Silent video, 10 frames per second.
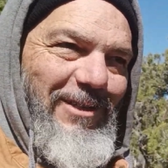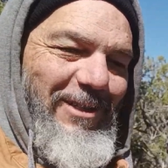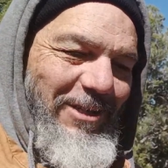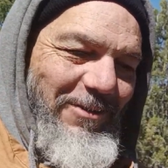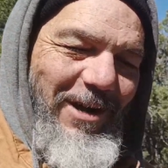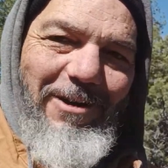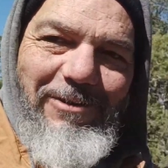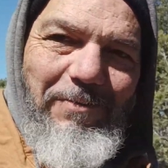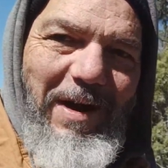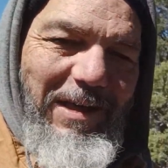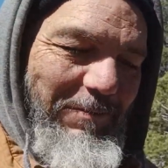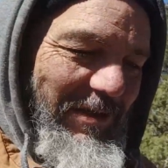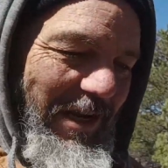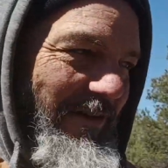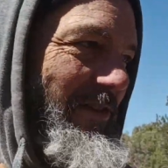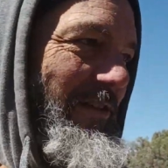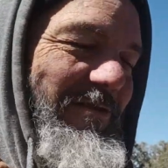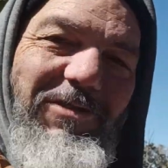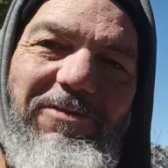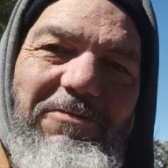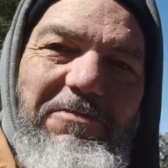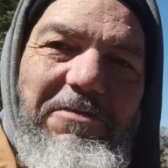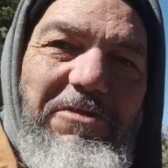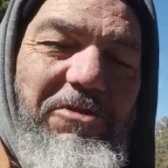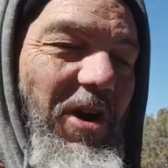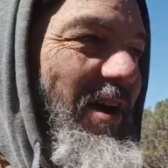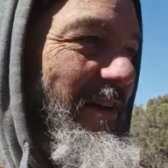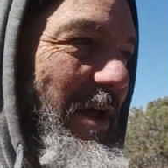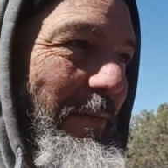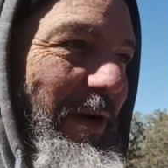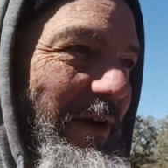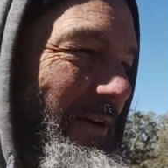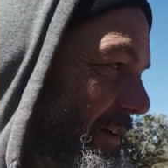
2 goats by themselves, just trotting up here